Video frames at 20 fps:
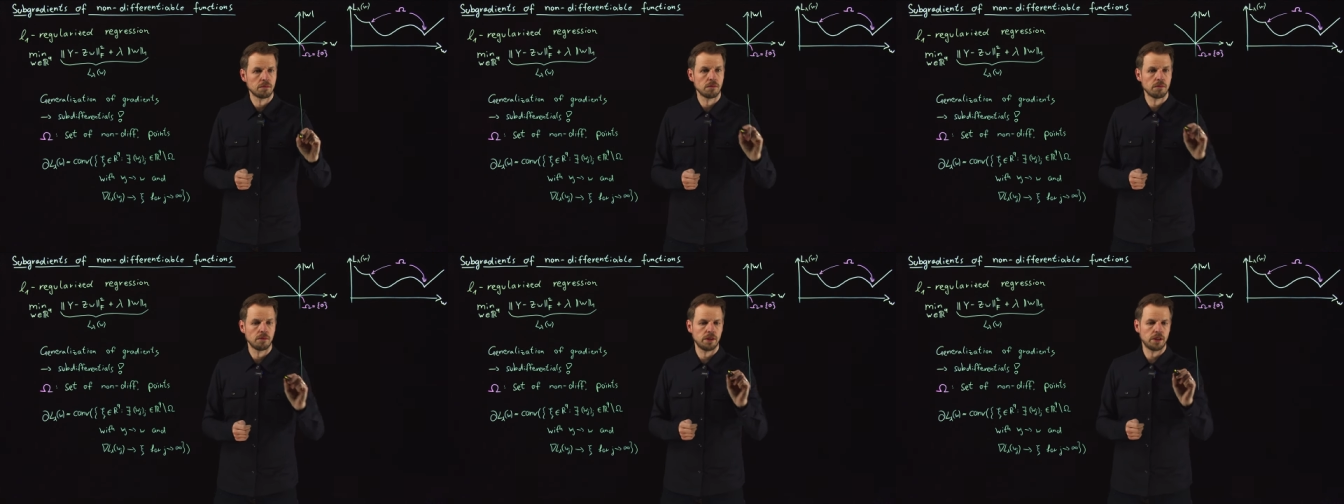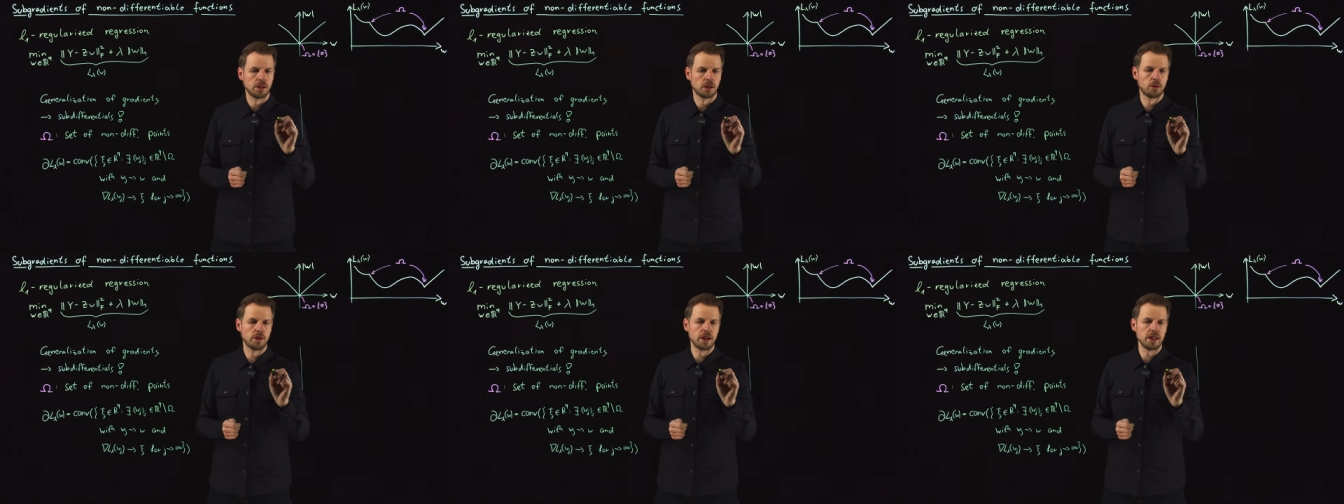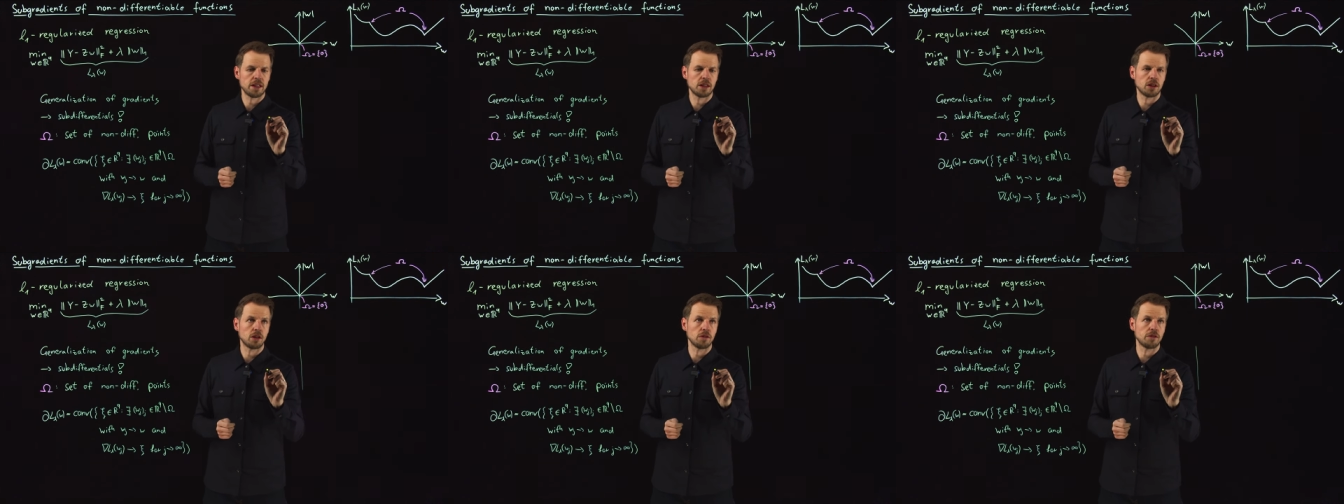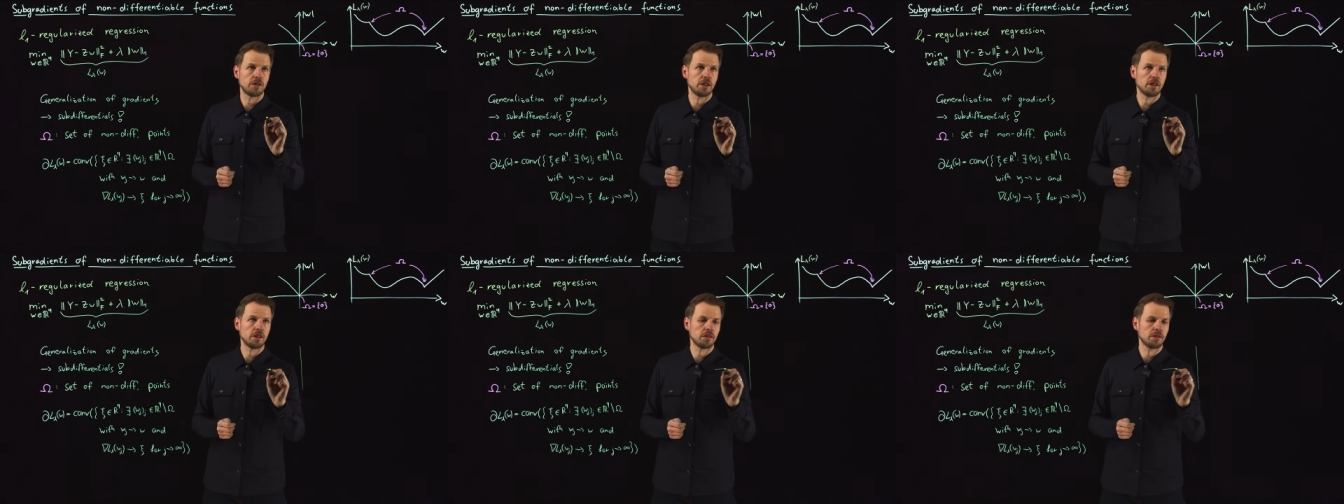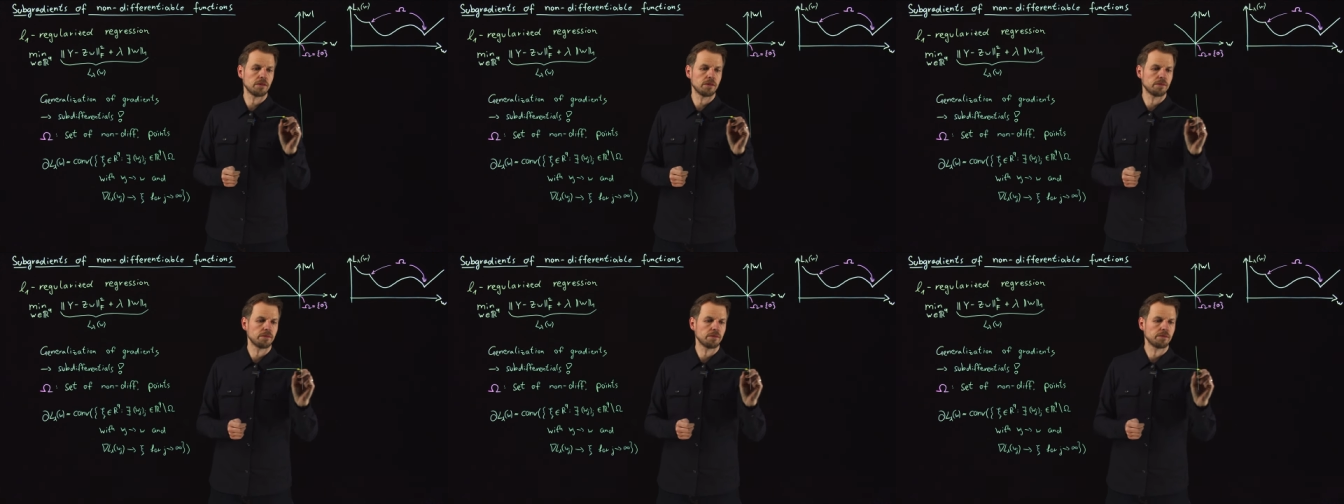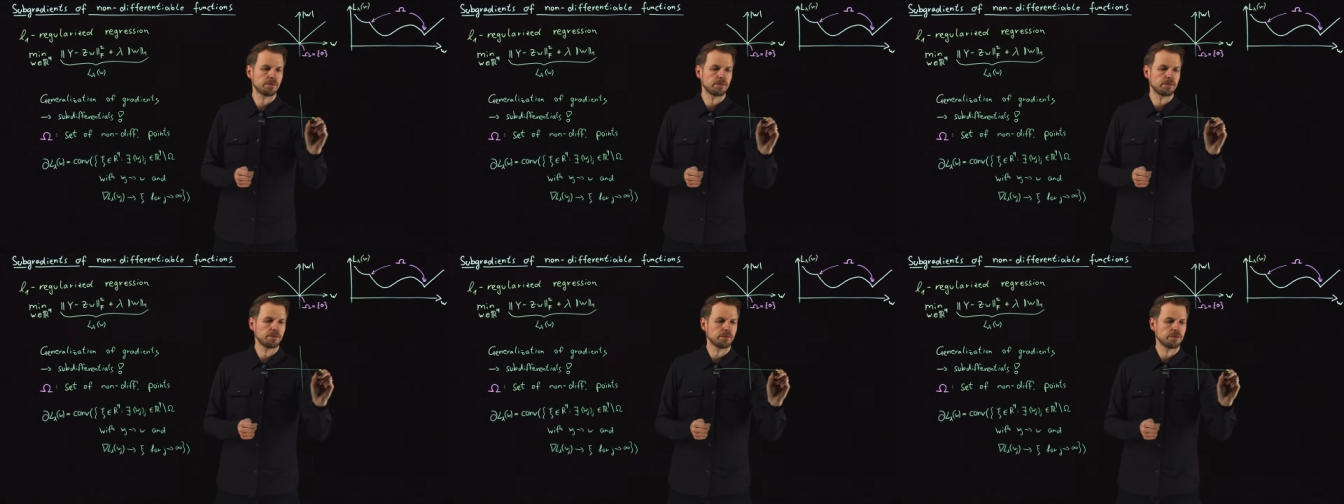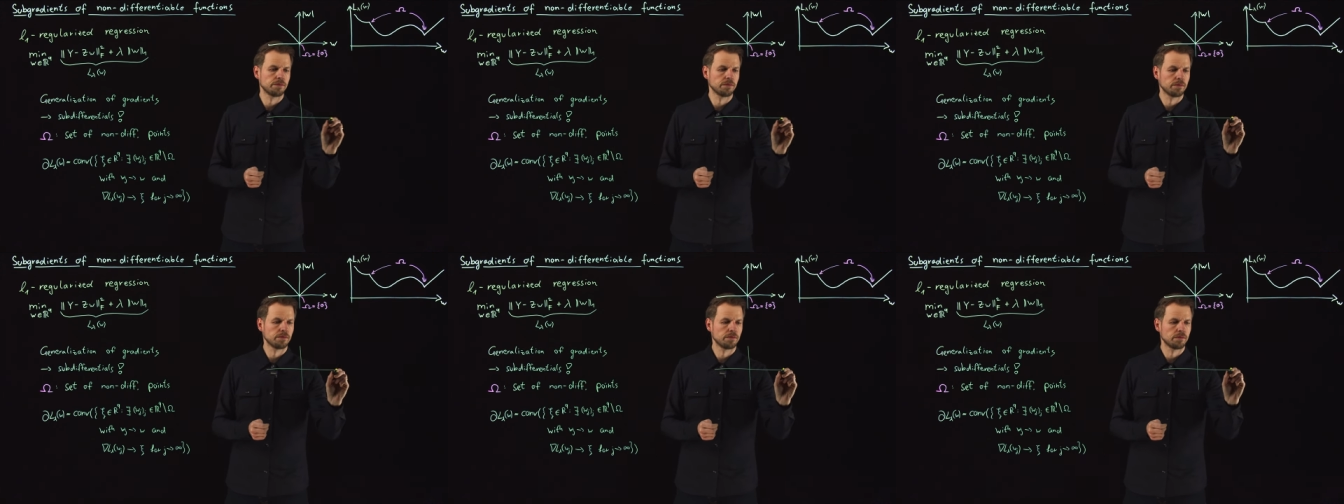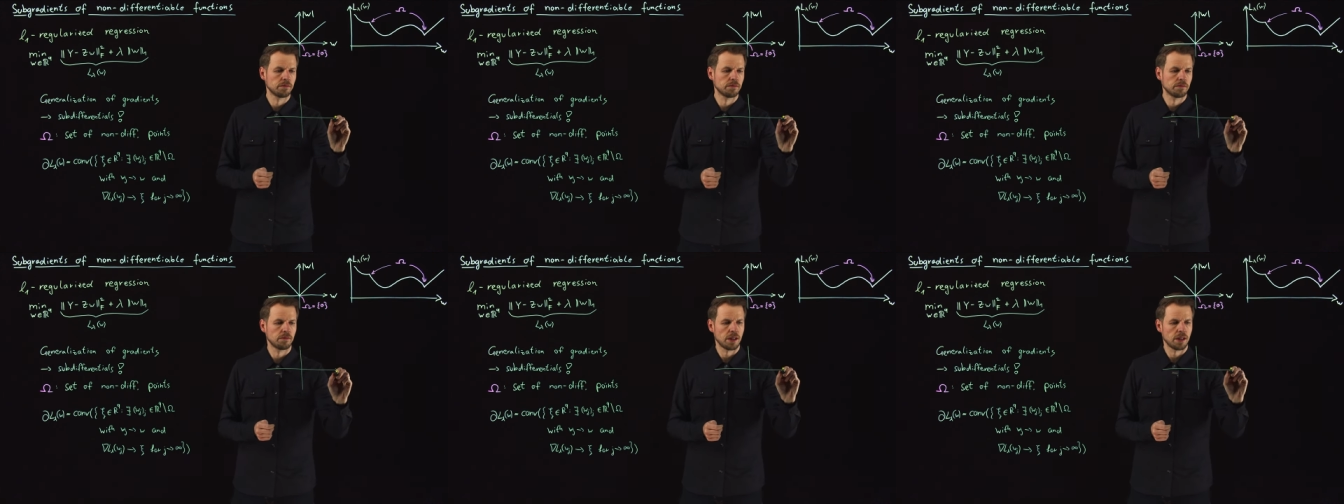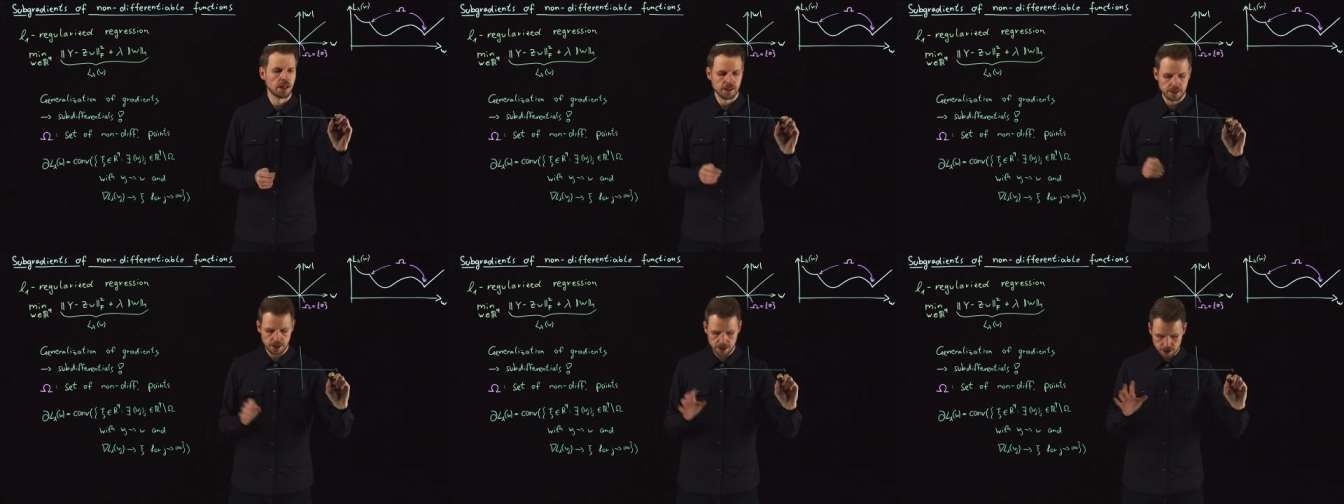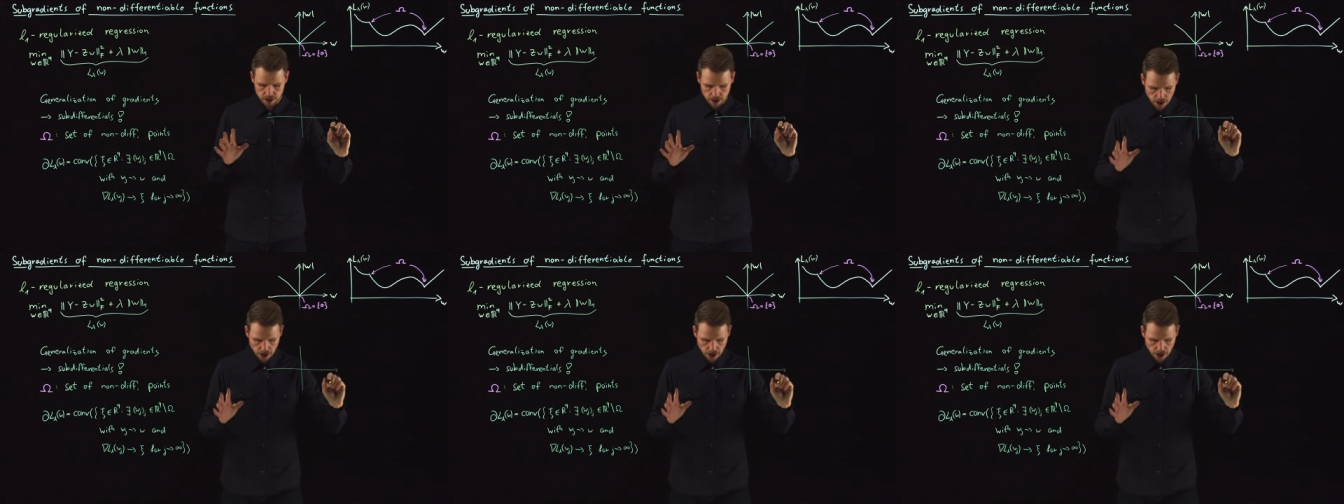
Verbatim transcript: the gradient of this, and then